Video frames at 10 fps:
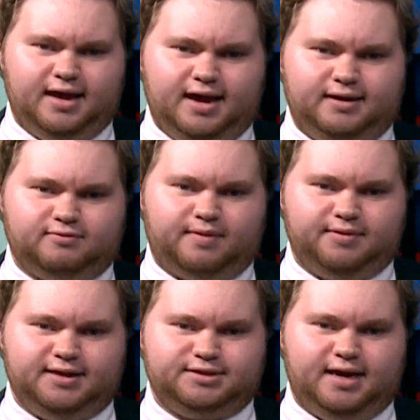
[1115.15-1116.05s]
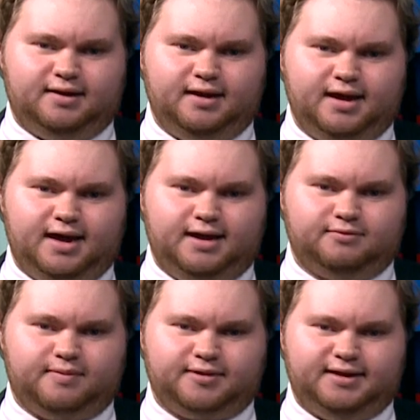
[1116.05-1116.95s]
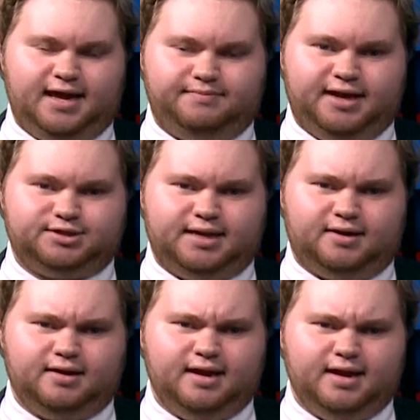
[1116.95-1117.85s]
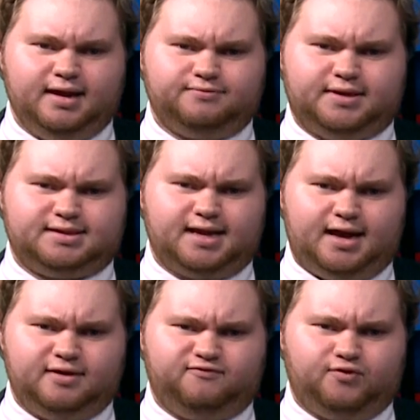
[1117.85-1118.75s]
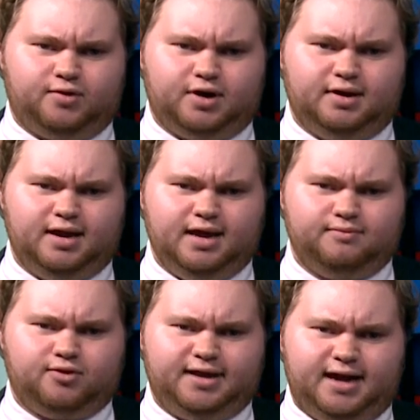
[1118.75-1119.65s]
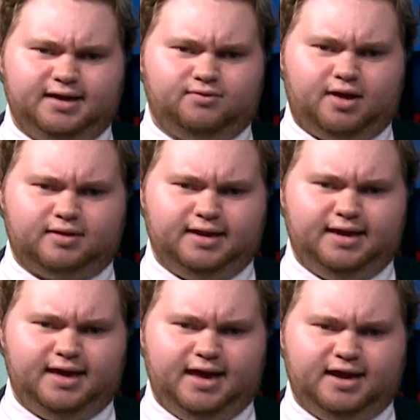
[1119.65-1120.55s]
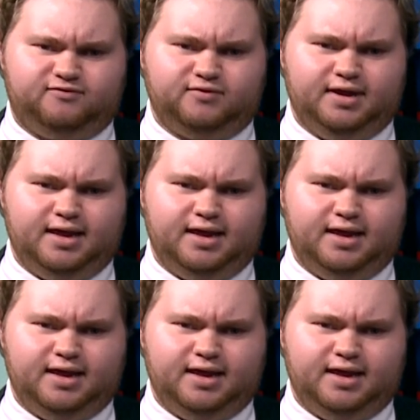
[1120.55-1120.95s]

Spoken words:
and Republican campaign chair Rick Scott for poor candidate quality And